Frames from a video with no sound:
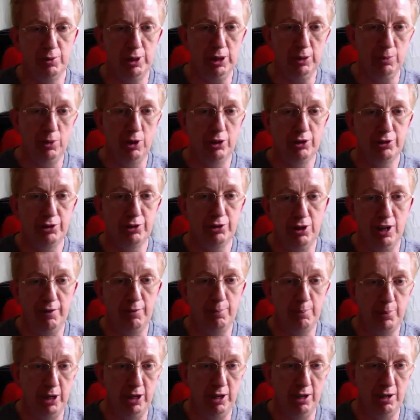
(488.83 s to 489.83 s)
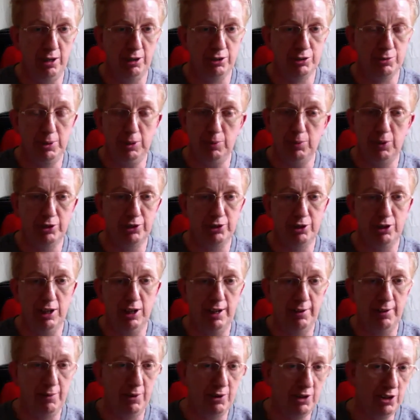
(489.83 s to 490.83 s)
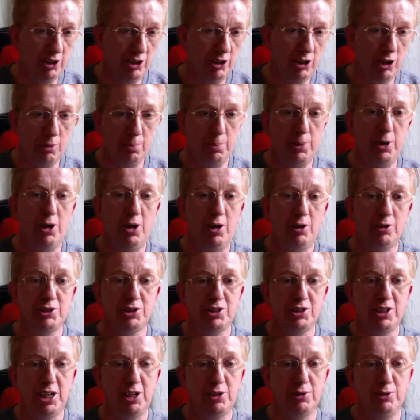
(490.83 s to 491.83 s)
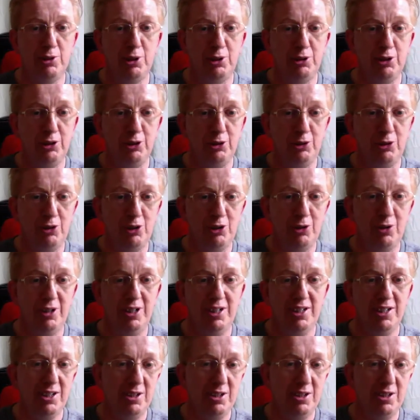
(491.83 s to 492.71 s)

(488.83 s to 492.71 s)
We want to have PAWS. We want to have our PAWS sticker on the door,